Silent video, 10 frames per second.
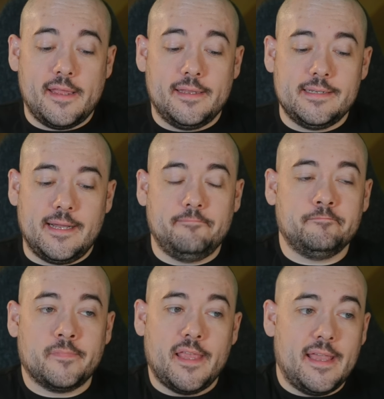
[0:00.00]
And um,
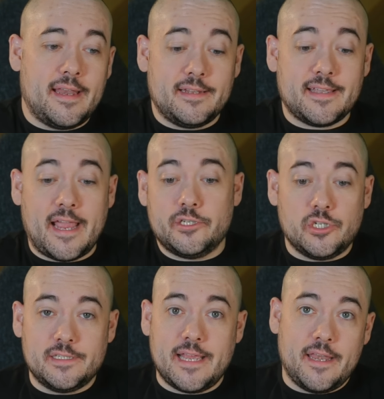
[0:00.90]
and it's like I should
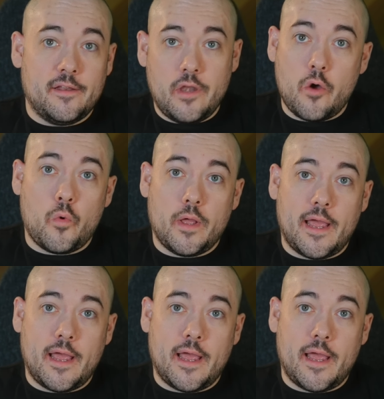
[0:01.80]
have said no.